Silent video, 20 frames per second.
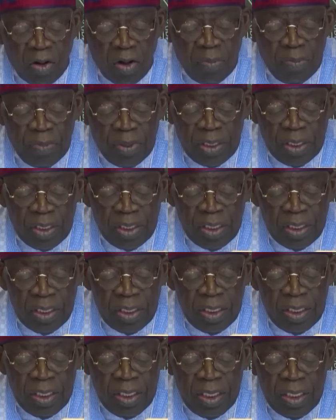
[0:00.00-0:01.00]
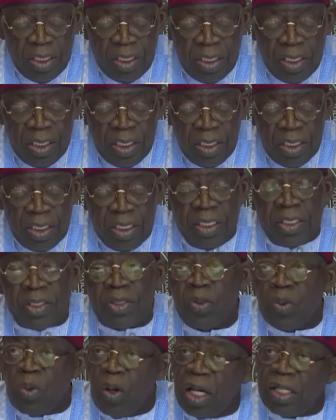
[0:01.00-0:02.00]
to the Supreme Court.
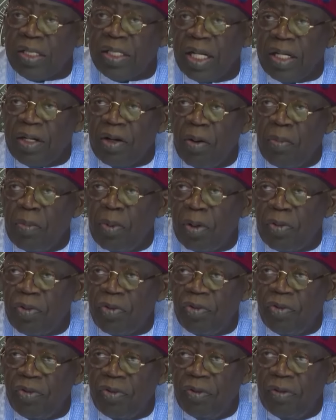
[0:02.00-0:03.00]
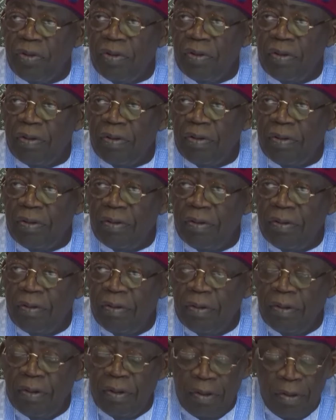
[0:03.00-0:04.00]
However, the point, the
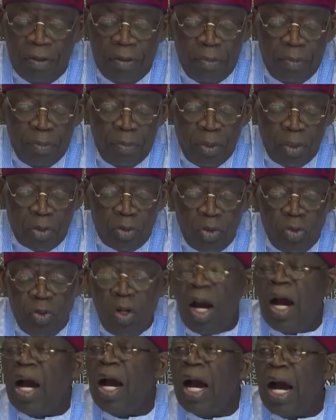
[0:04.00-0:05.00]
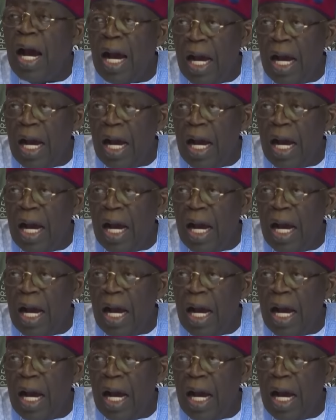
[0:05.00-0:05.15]
counterpoint that we always